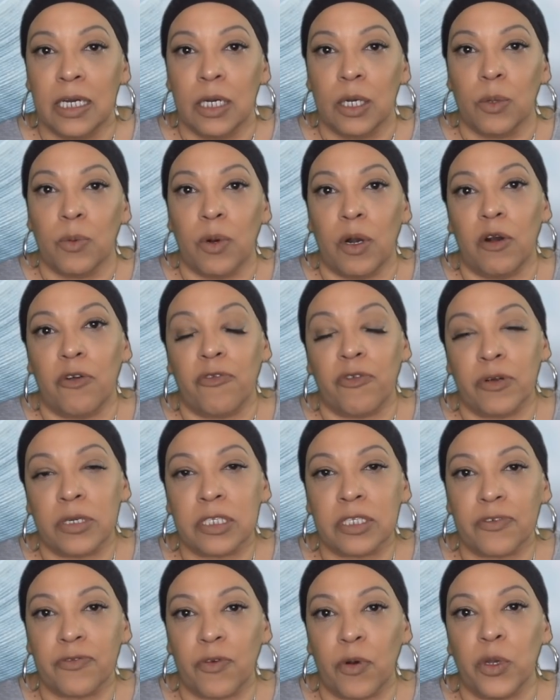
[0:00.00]
Well,
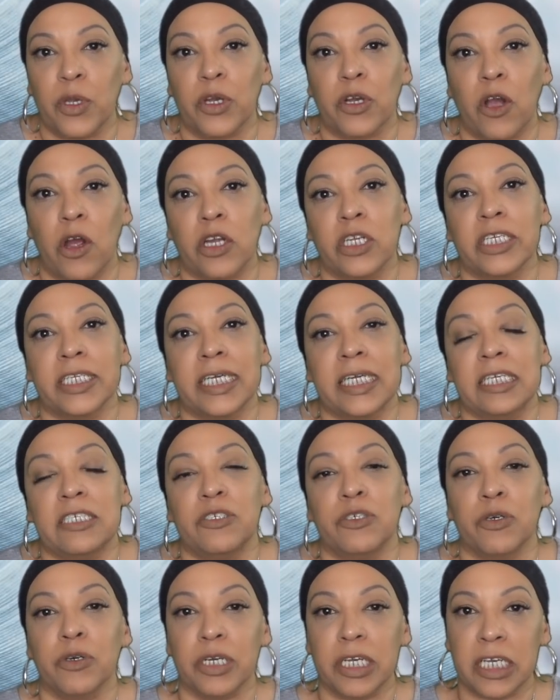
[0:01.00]
first of all, your guardian
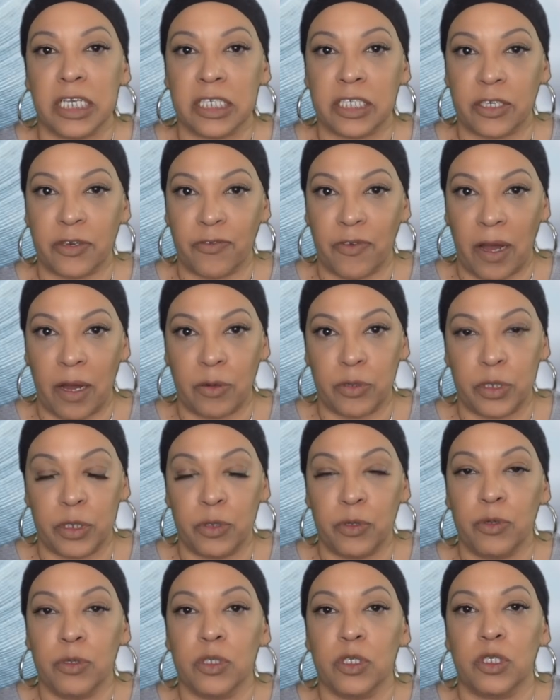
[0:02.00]
angel is around
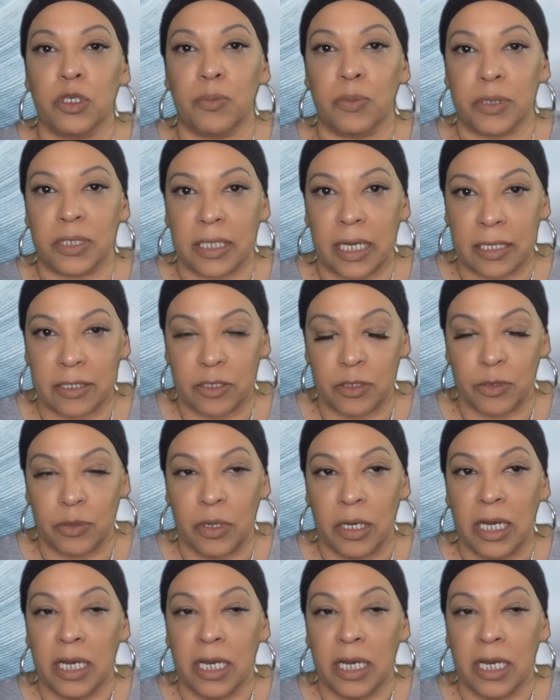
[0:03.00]
you to protect you.